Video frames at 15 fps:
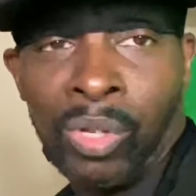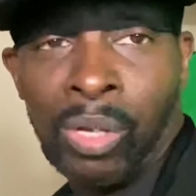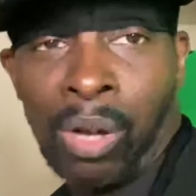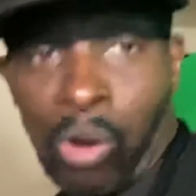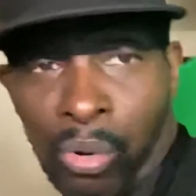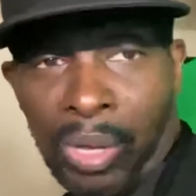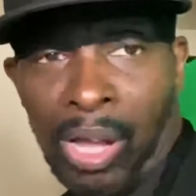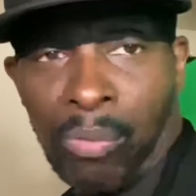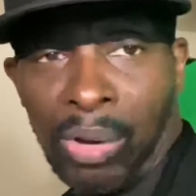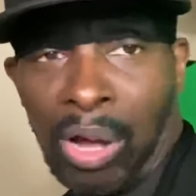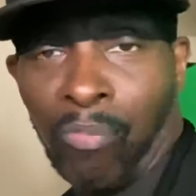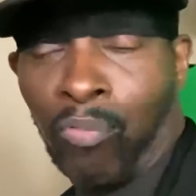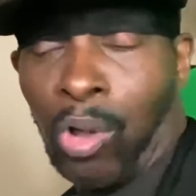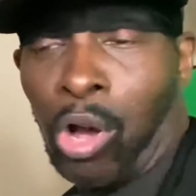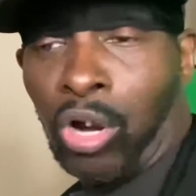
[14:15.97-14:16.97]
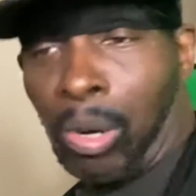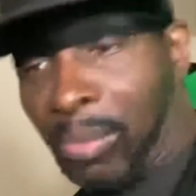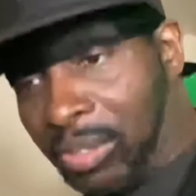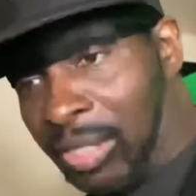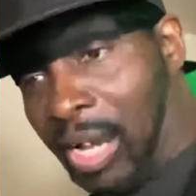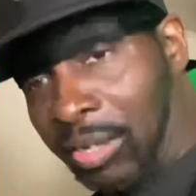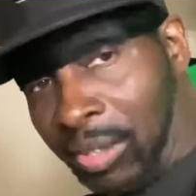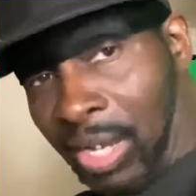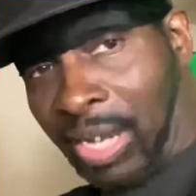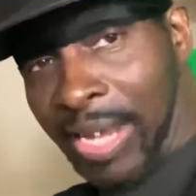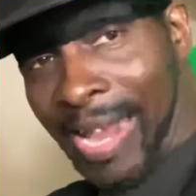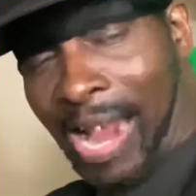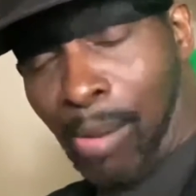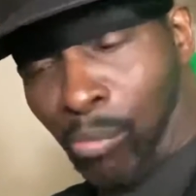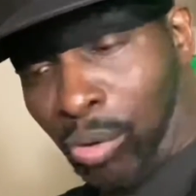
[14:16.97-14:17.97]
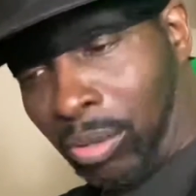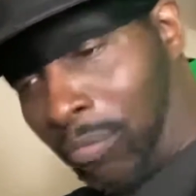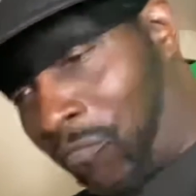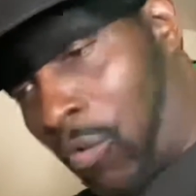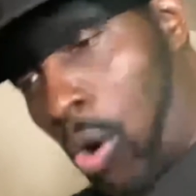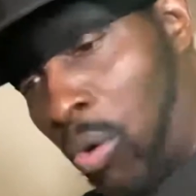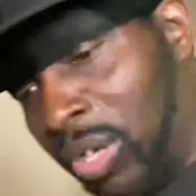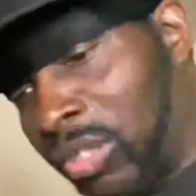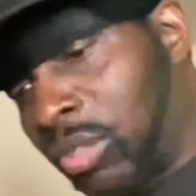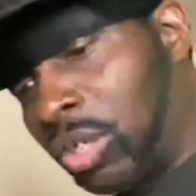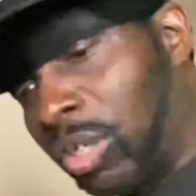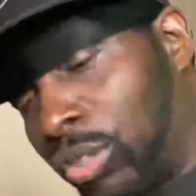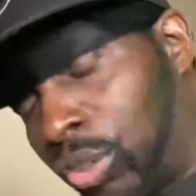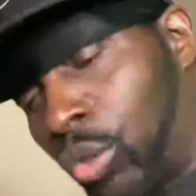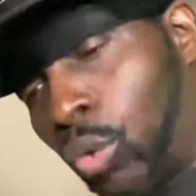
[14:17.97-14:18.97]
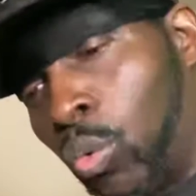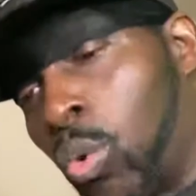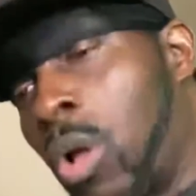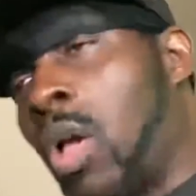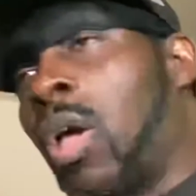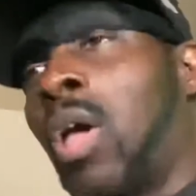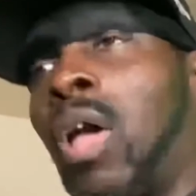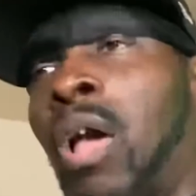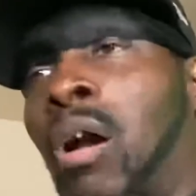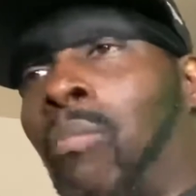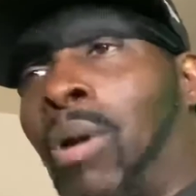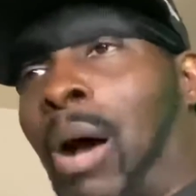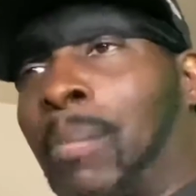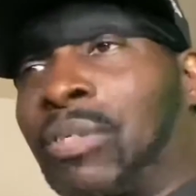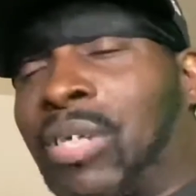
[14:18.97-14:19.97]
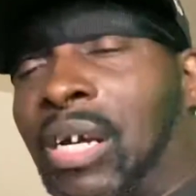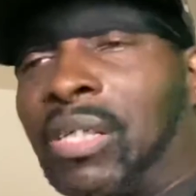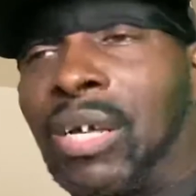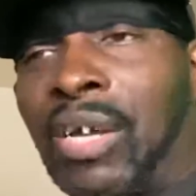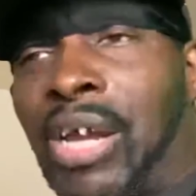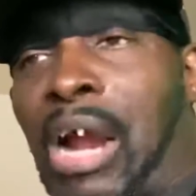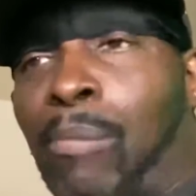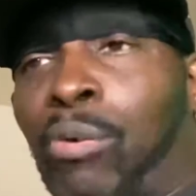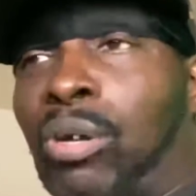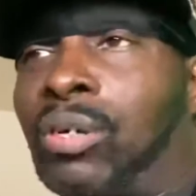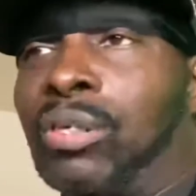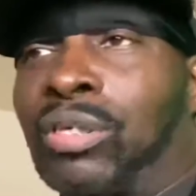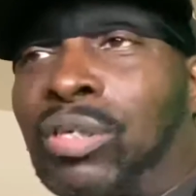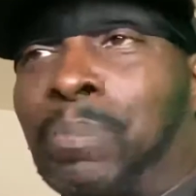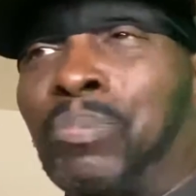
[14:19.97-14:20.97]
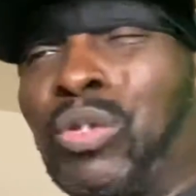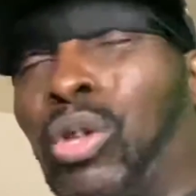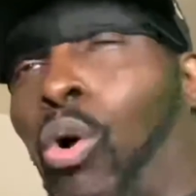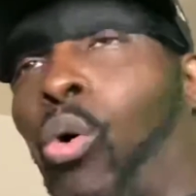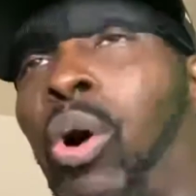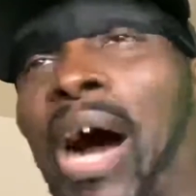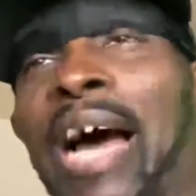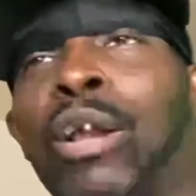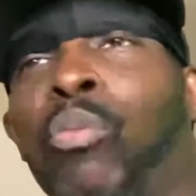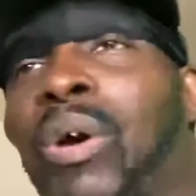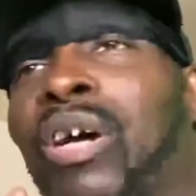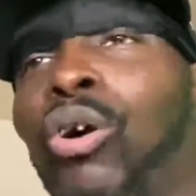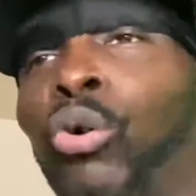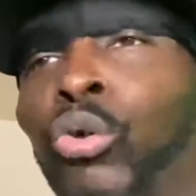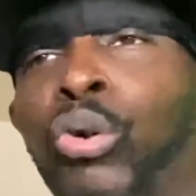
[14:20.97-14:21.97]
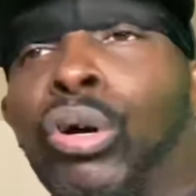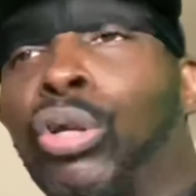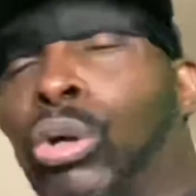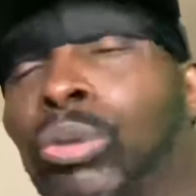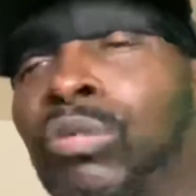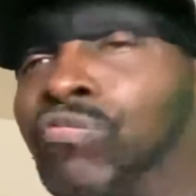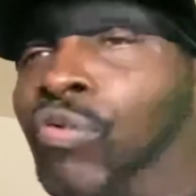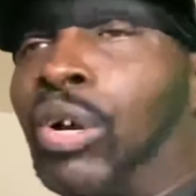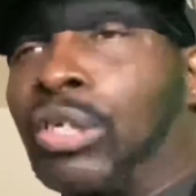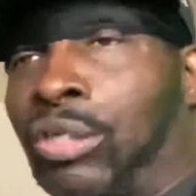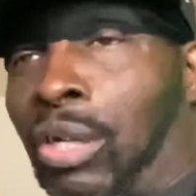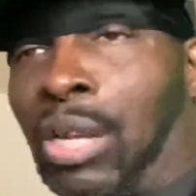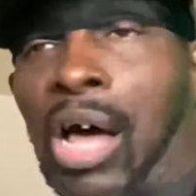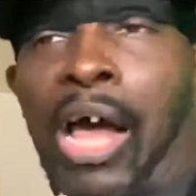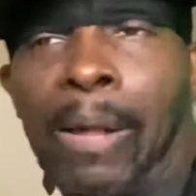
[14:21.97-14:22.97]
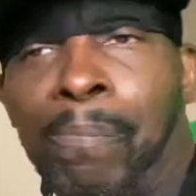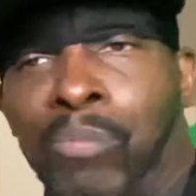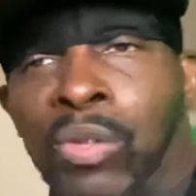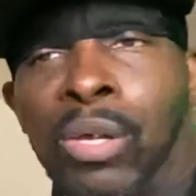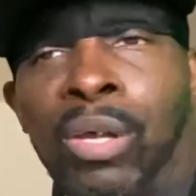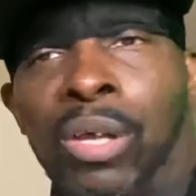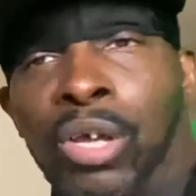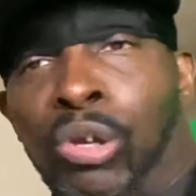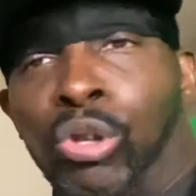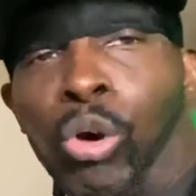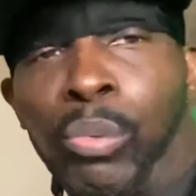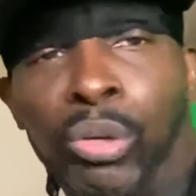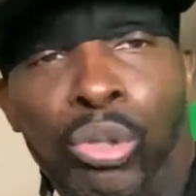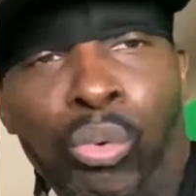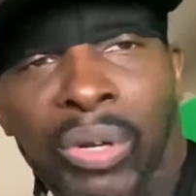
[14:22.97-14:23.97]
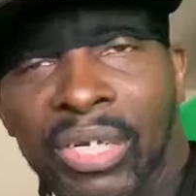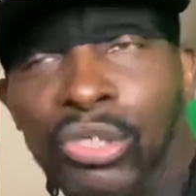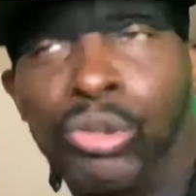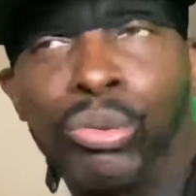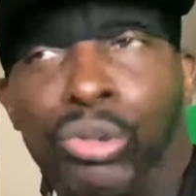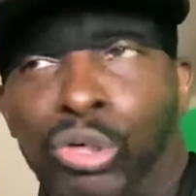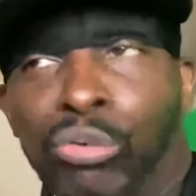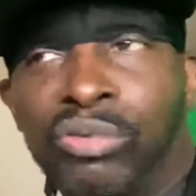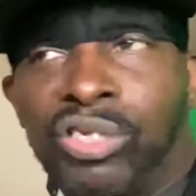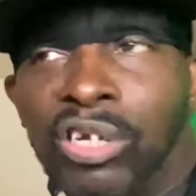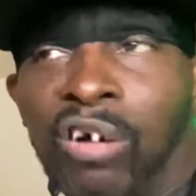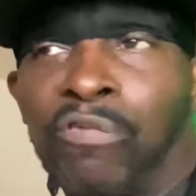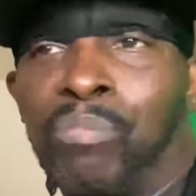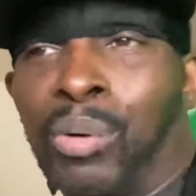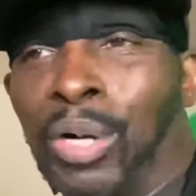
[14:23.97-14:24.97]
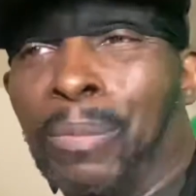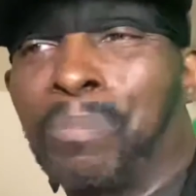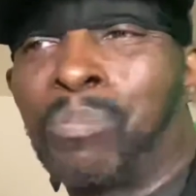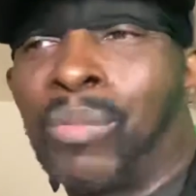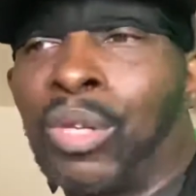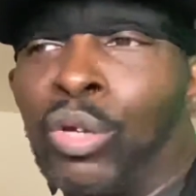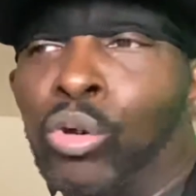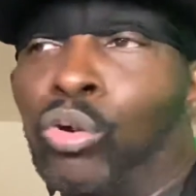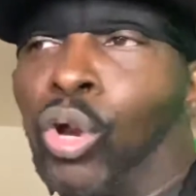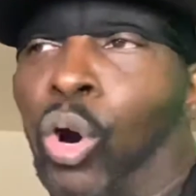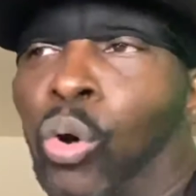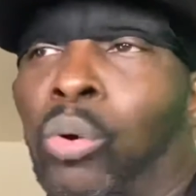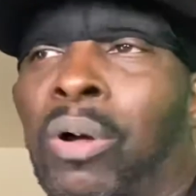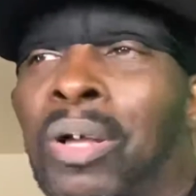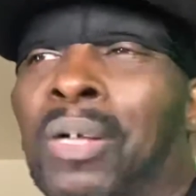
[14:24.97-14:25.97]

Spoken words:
okay, when I vlog, I'm gonna take the camera. The phone is good too, but I'm gonna take the camera because, you know, either way it go, you can lose footage a lot, you know, when you're doing this YouTube stuff. But, you know,